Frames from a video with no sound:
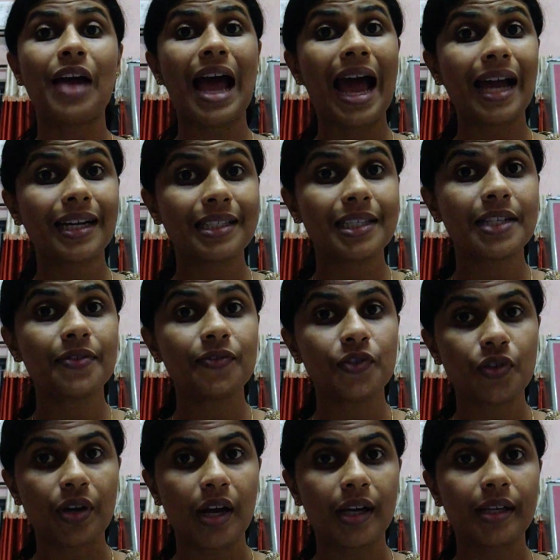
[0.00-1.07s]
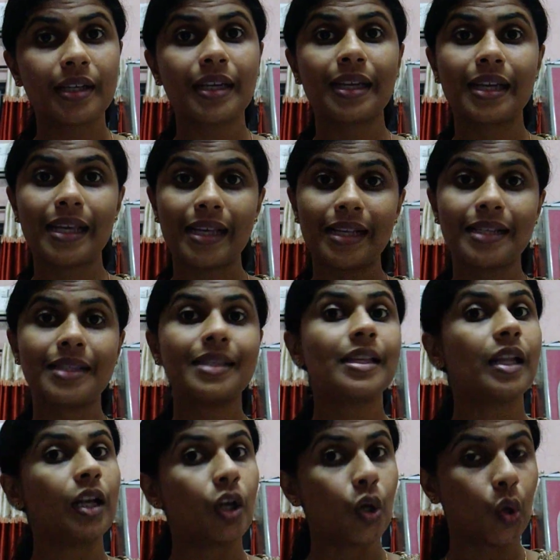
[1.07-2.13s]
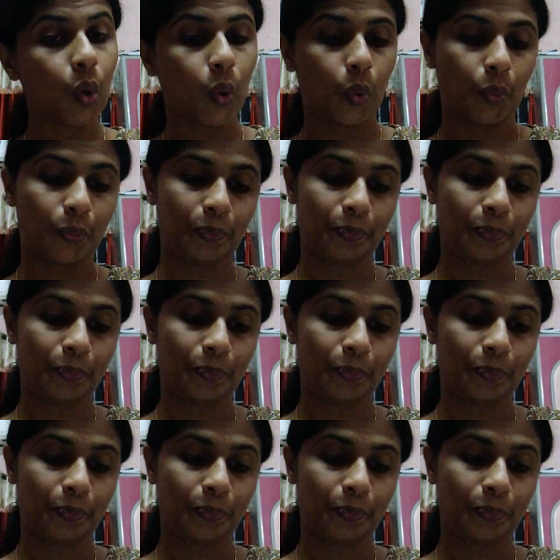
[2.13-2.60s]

active drug is low.